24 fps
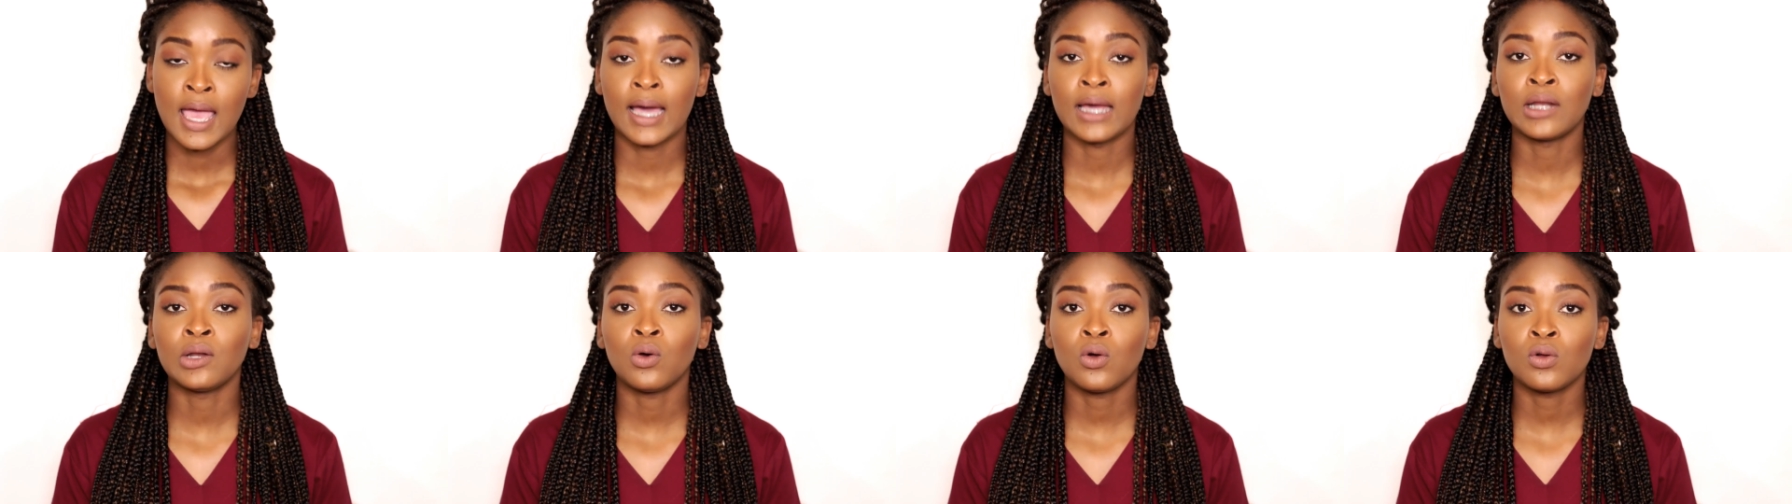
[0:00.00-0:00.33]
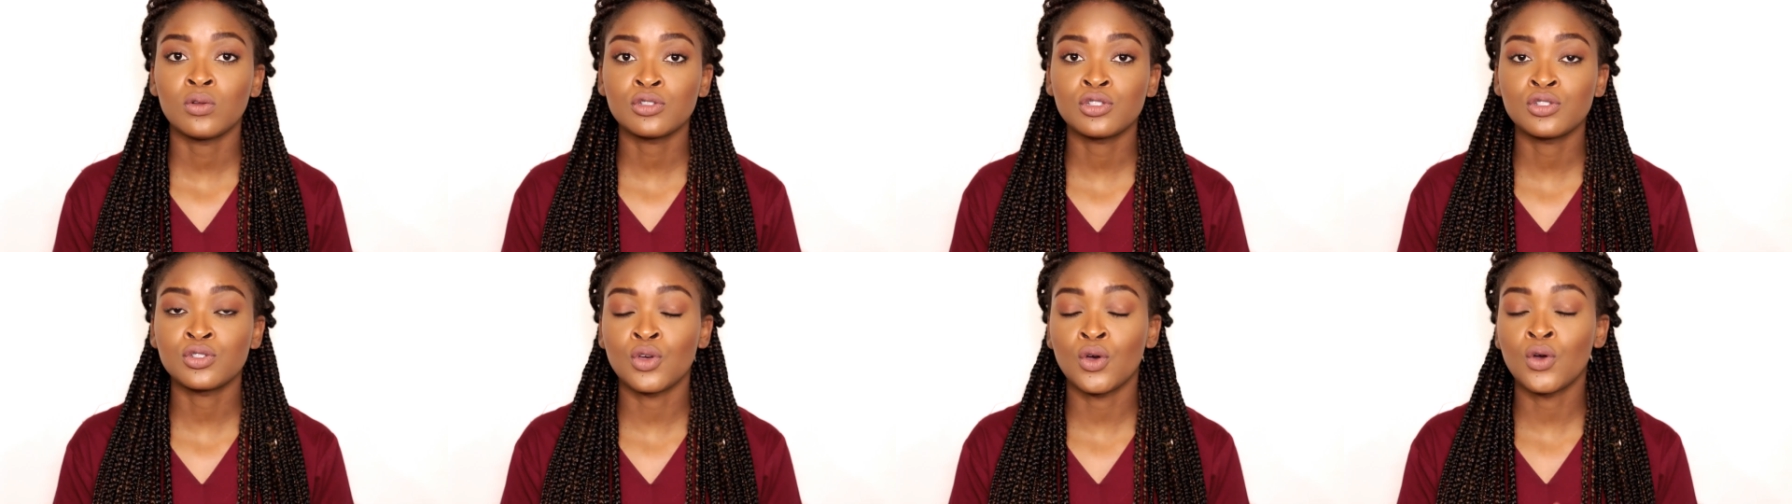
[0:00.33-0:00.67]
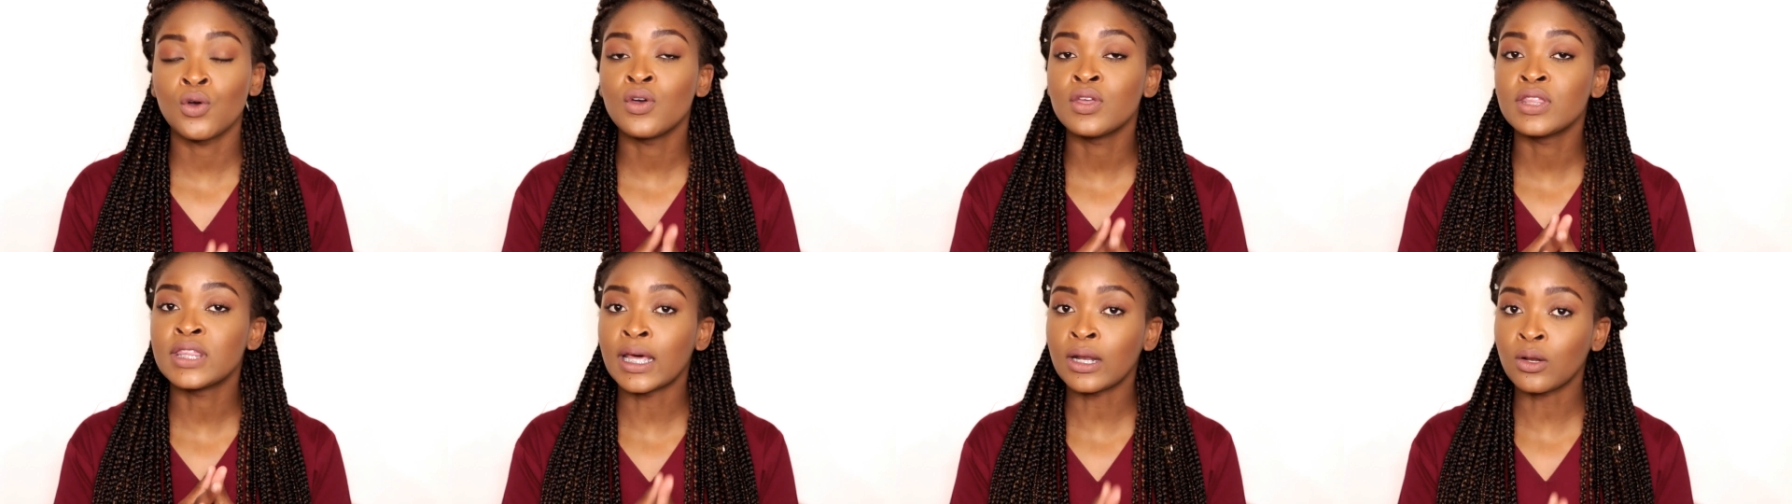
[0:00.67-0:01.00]
And
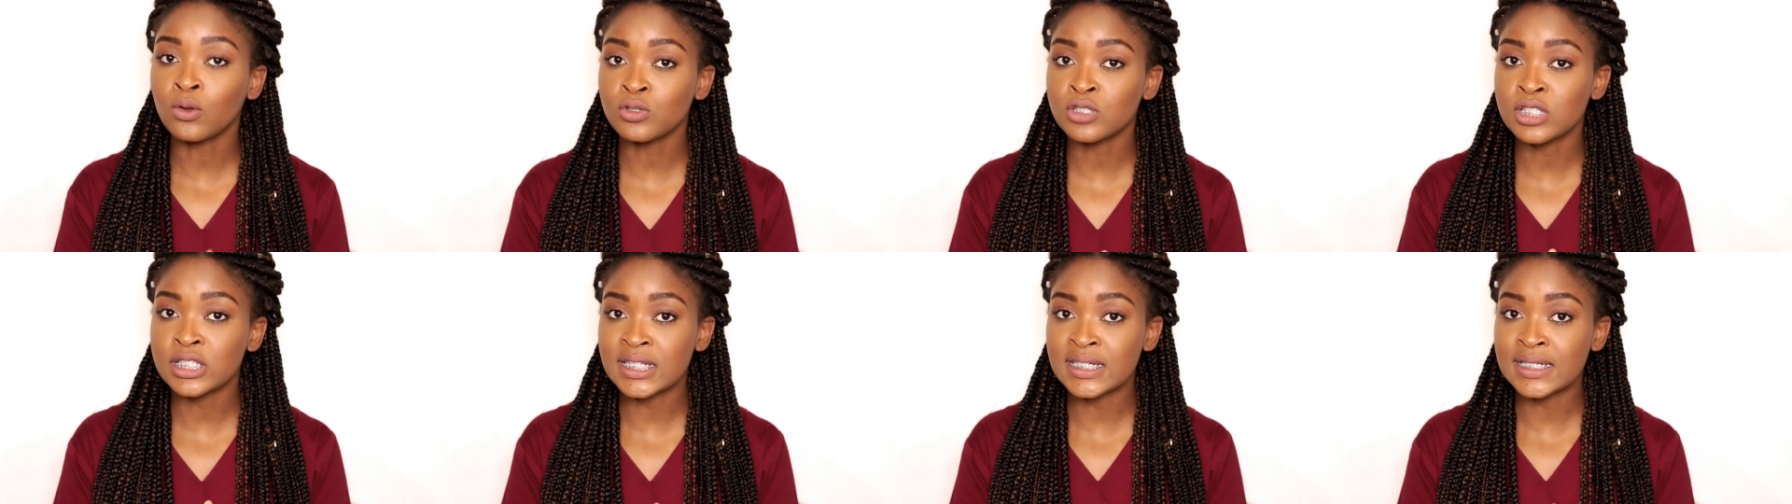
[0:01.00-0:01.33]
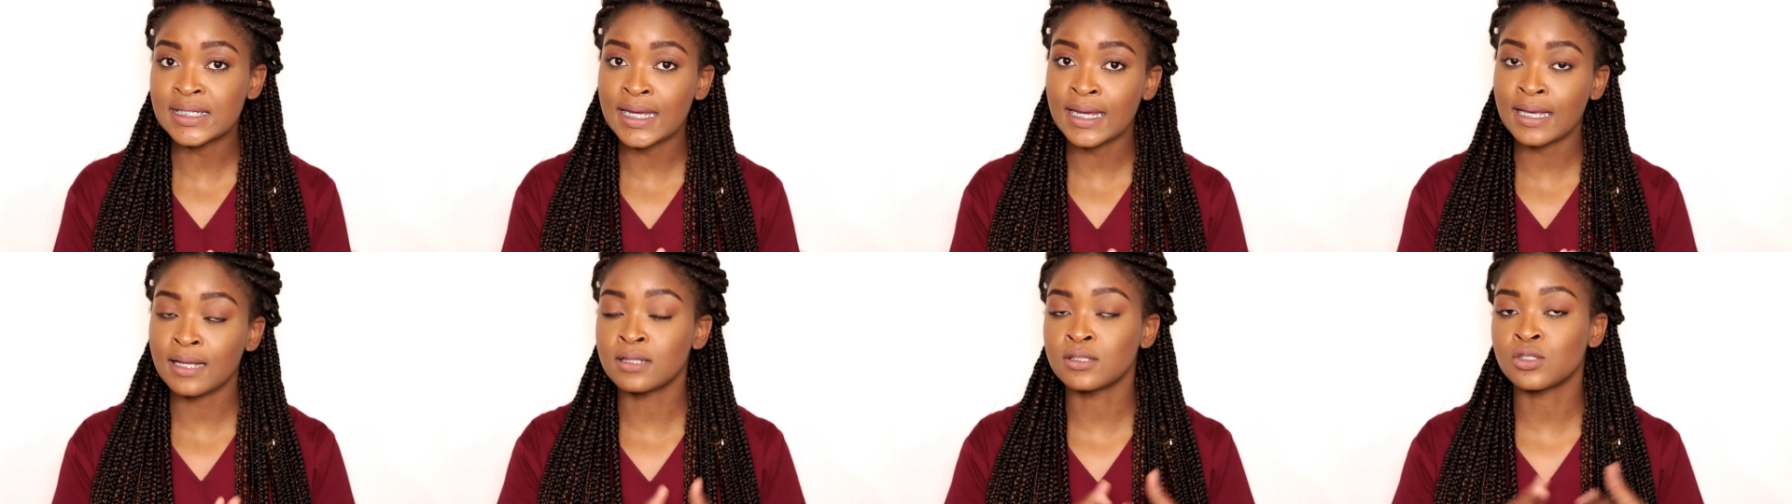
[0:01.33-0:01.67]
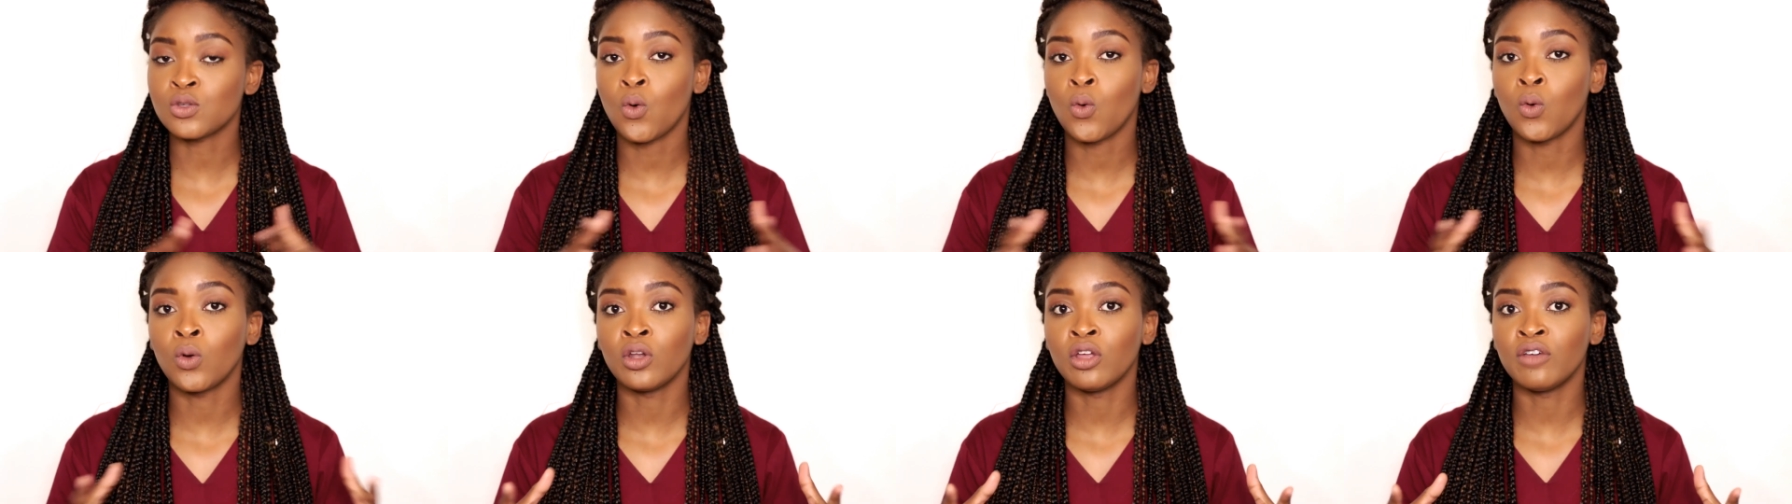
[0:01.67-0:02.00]
also, that also
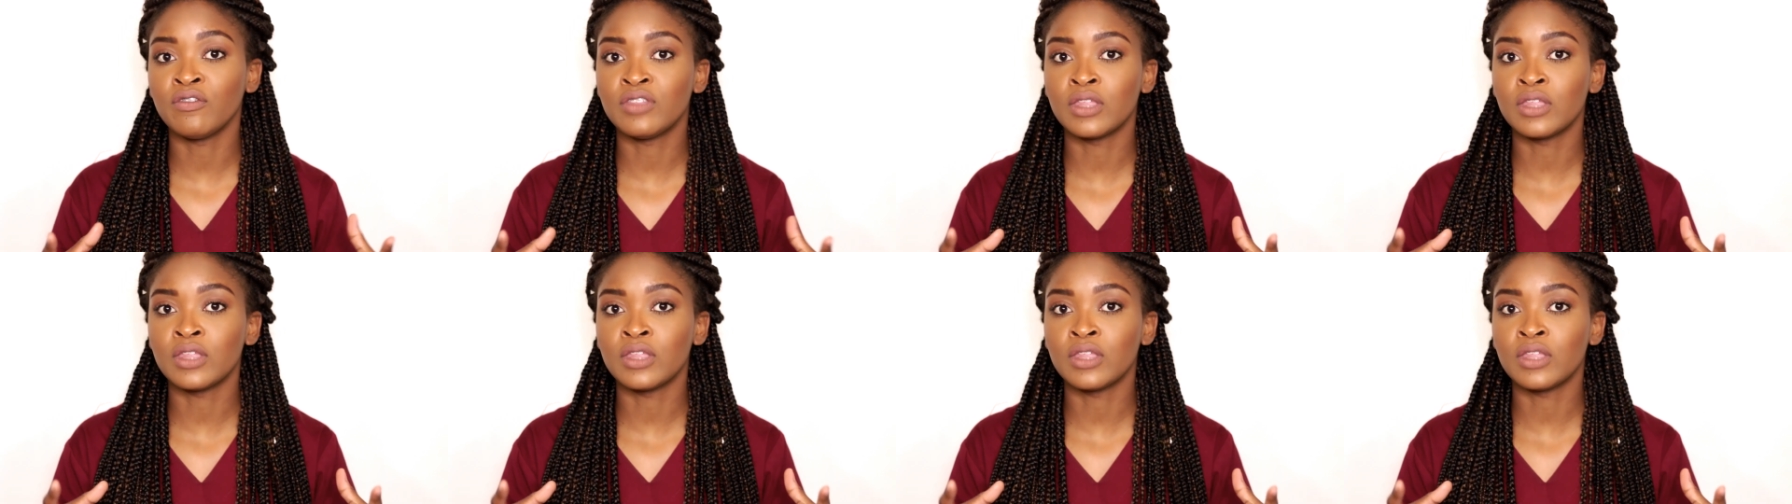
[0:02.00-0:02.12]
entails all